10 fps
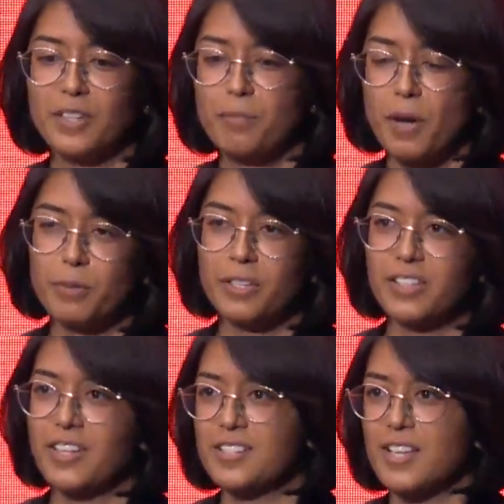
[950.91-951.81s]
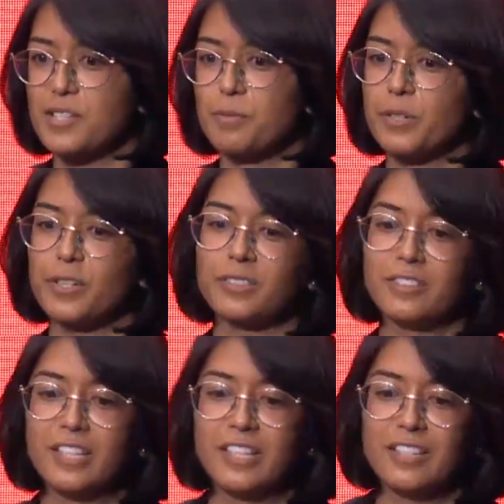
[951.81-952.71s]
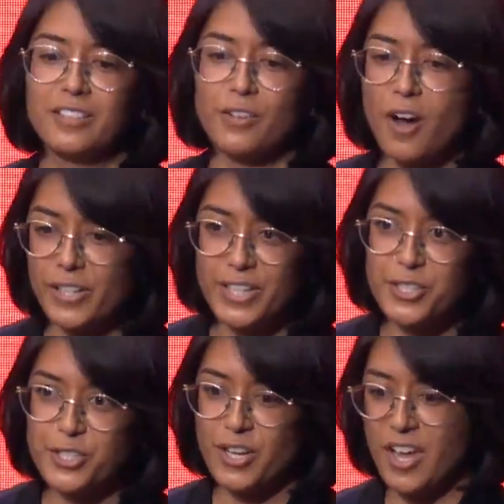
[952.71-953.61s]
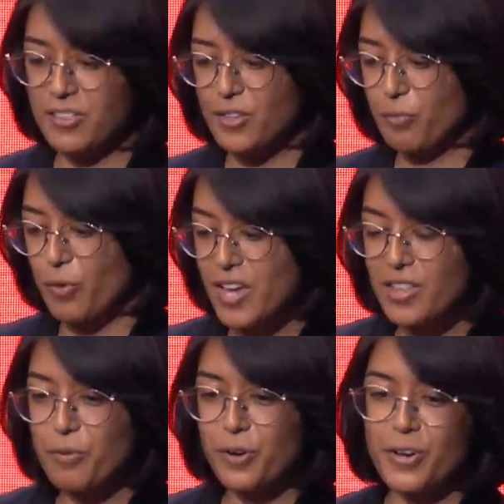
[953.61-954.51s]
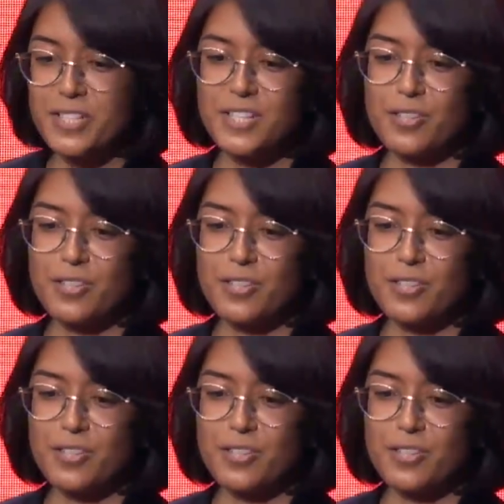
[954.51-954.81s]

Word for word: publicly accessible knowledge. And the way that we're going to